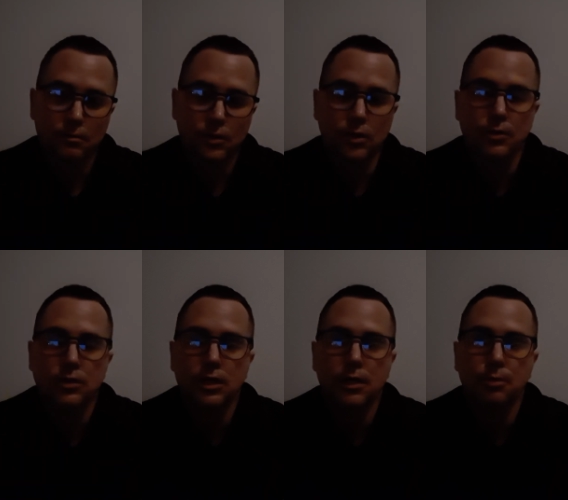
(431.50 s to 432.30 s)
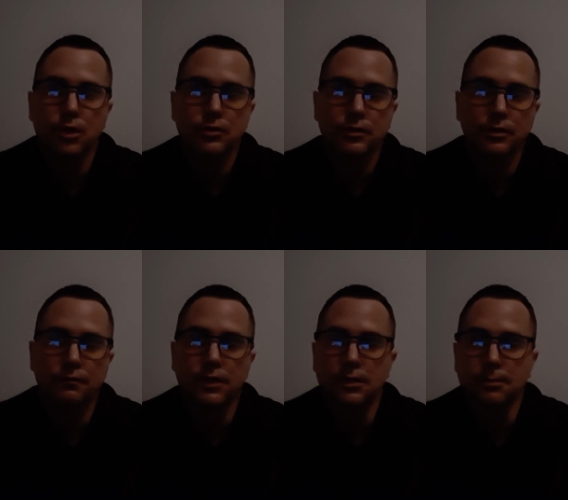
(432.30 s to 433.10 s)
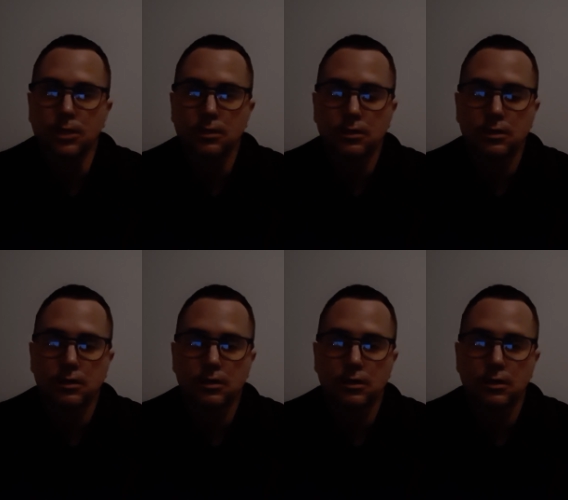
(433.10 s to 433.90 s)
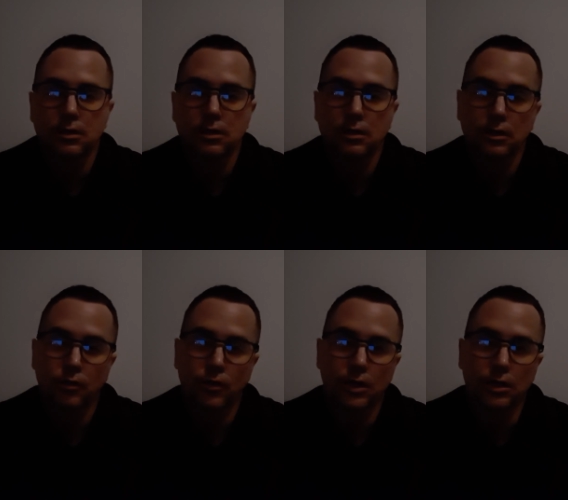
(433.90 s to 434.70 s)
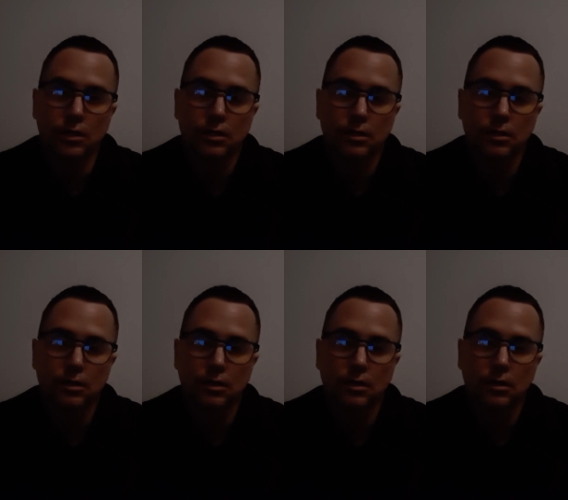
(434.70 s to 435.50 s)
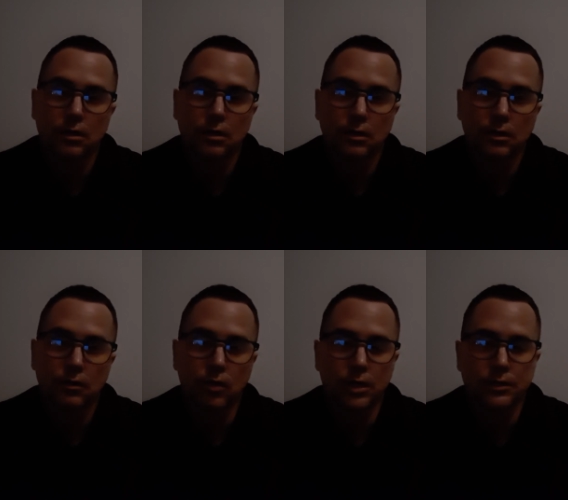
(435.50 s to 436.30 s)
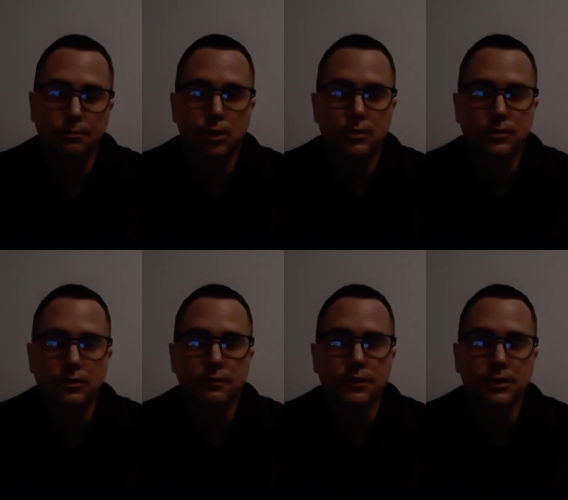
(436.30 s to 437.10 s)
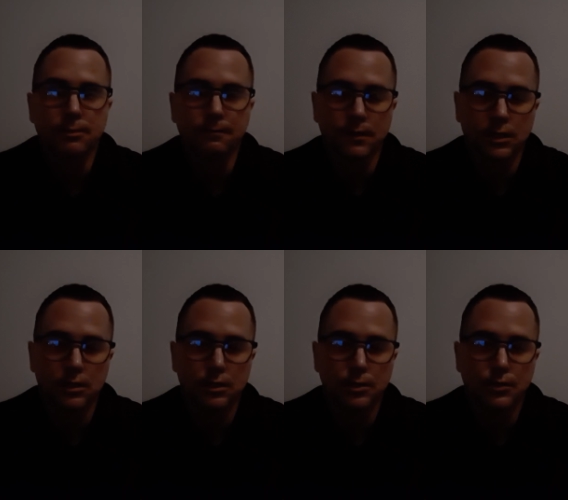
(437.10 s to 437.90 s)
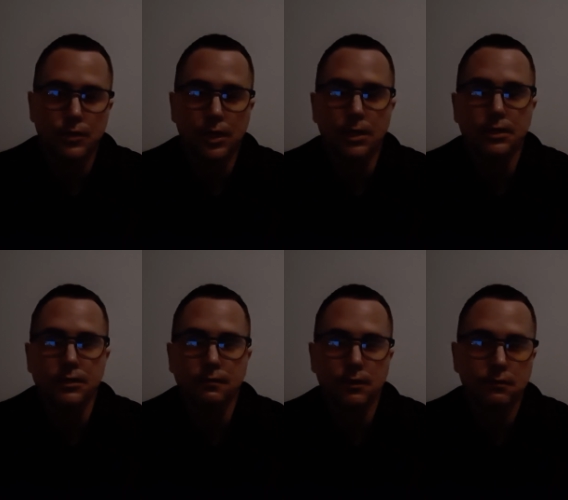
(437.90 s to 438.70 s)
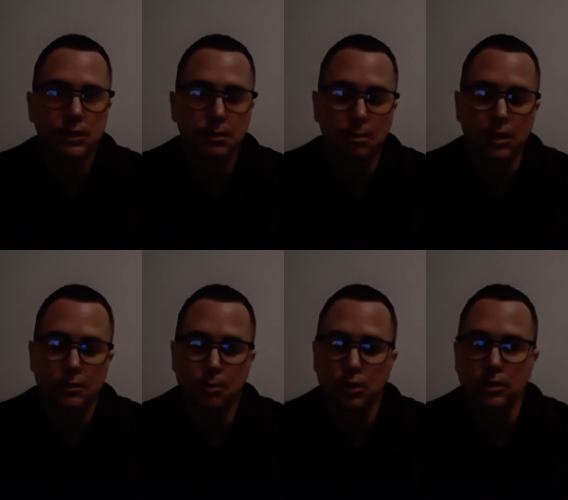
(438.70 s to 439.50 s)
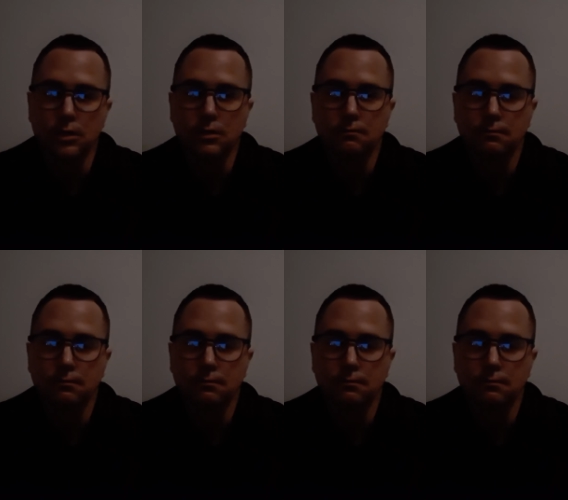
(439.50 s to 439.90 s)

So study personal development, read, watch personal development videos at least fifteen minutes per day.